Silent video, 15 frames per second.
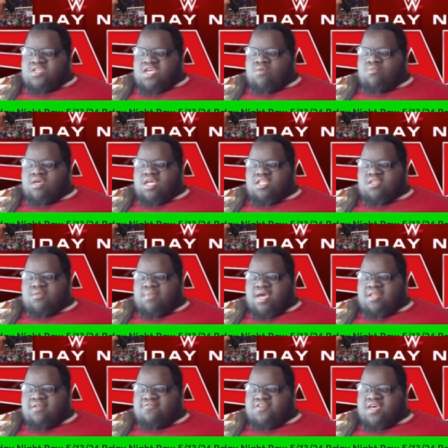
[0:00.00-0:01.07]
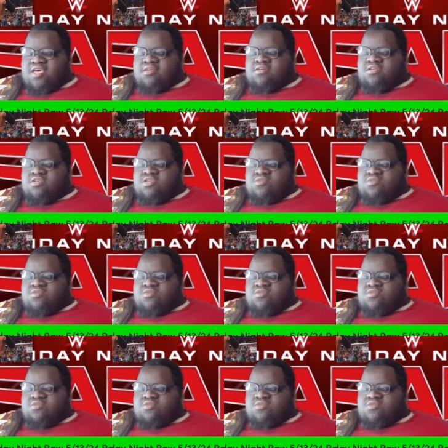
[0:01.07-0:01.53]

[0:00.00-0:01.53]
then we get the main event,